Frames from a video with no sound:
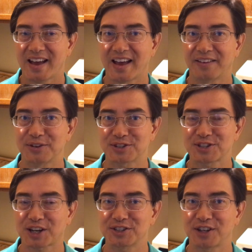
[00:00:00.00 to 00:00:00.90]
And there's a
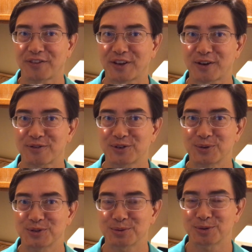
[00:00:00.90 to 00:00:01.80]
section down there
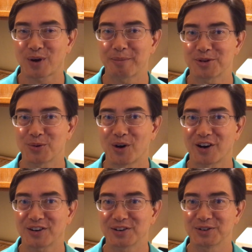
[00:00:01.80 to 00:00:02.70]
to subscribe to
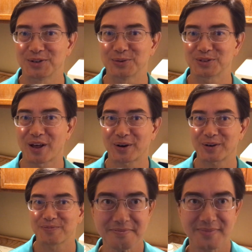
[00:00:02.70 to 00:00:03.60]
our
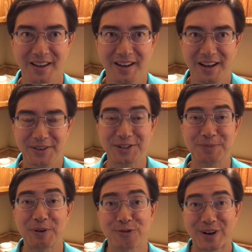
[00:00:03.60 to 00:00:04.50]
newsletter. This
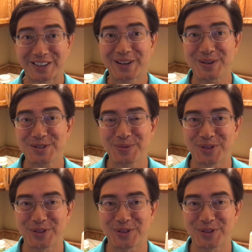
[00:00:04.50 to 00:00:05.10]
has been Fred Liers